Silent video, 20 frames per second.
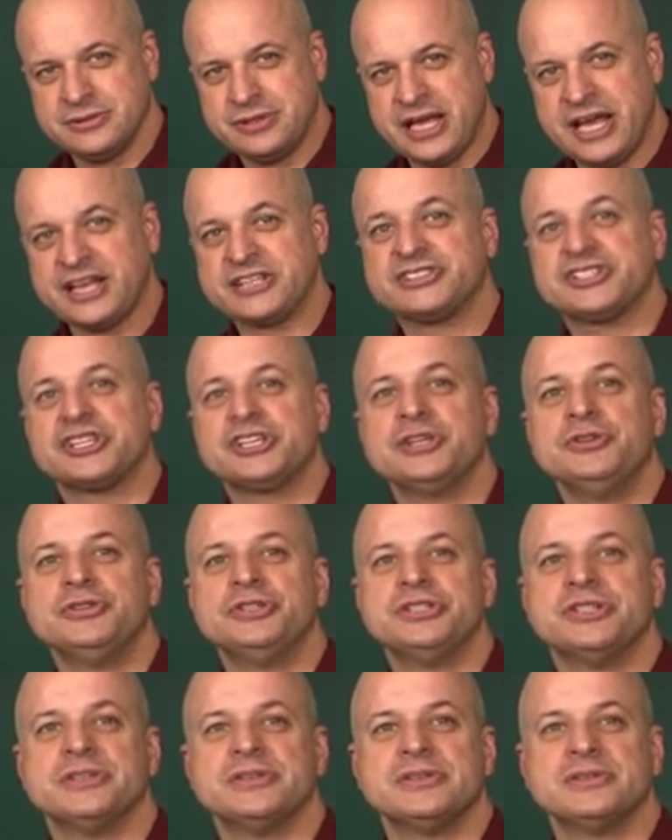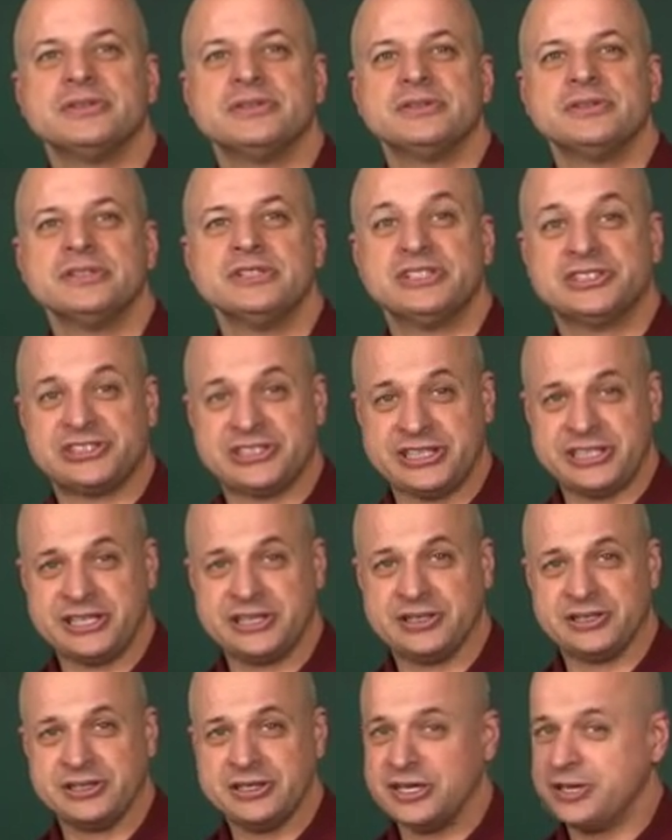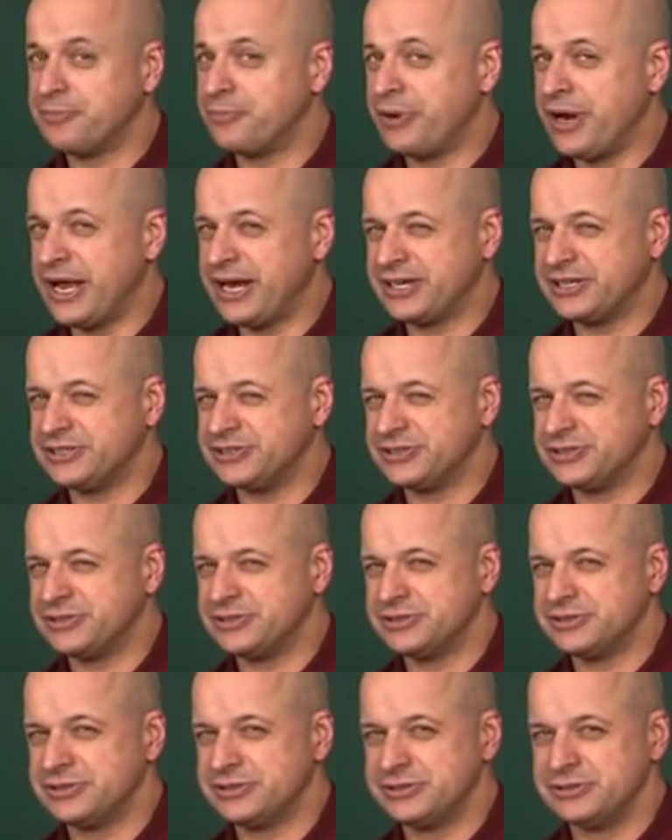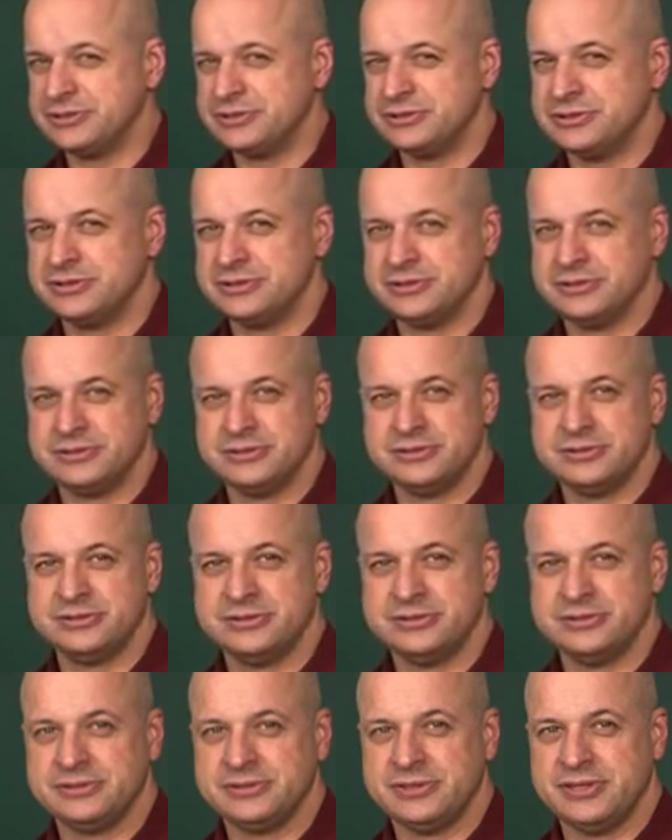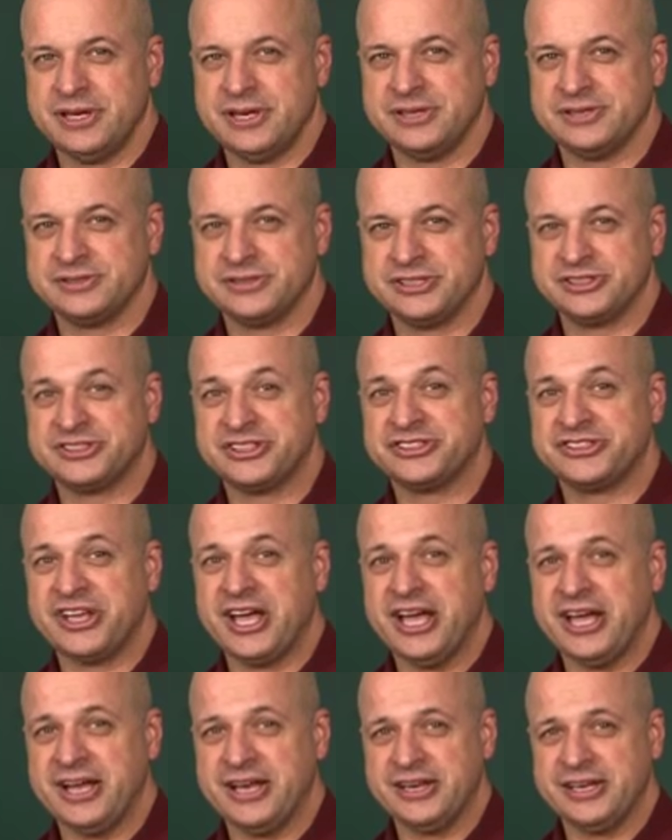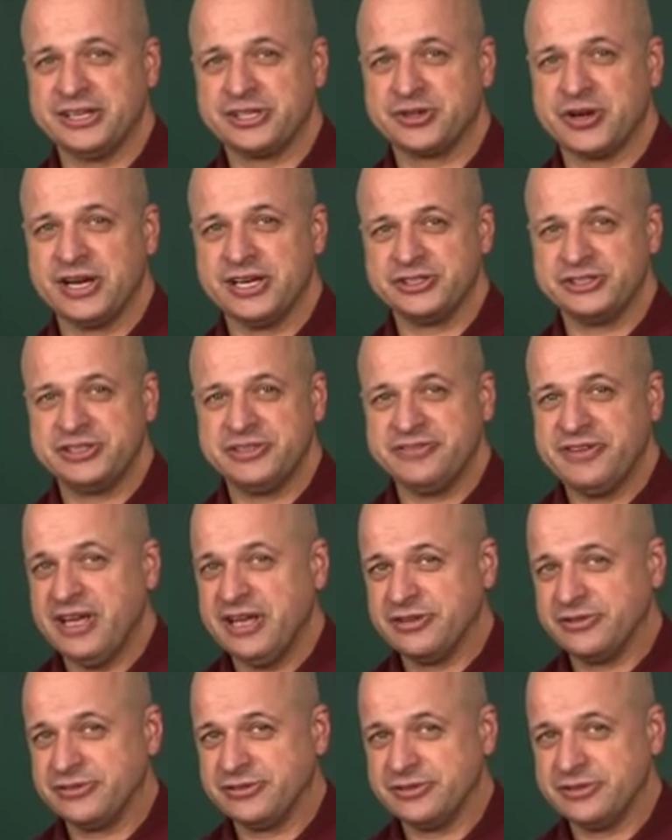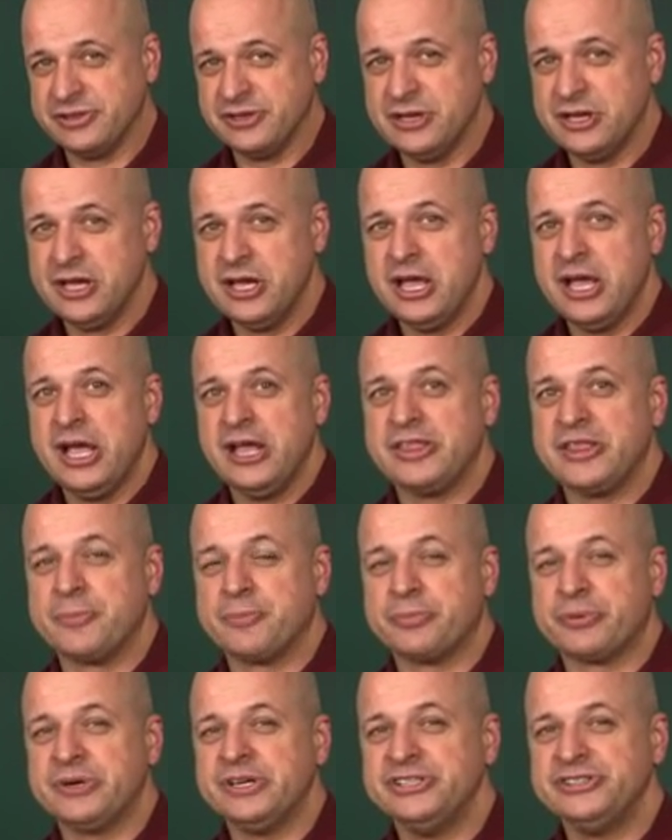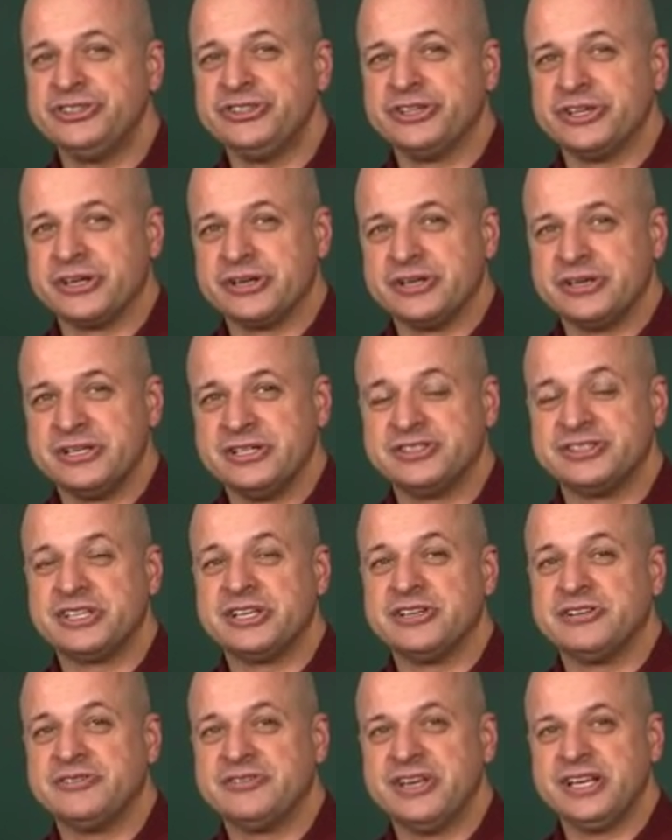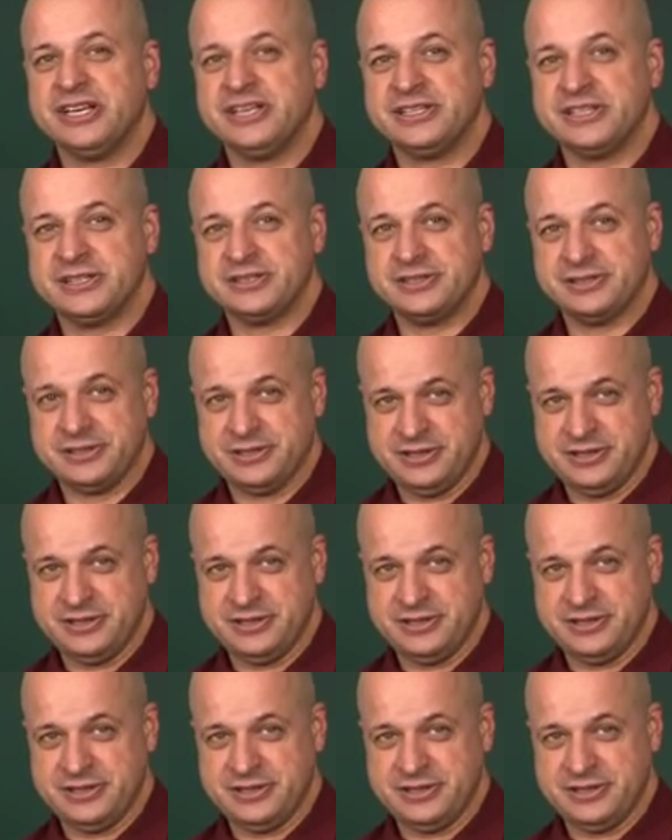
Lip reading: execution is legal and practiced as a society tries to vent. The prisoner is convicted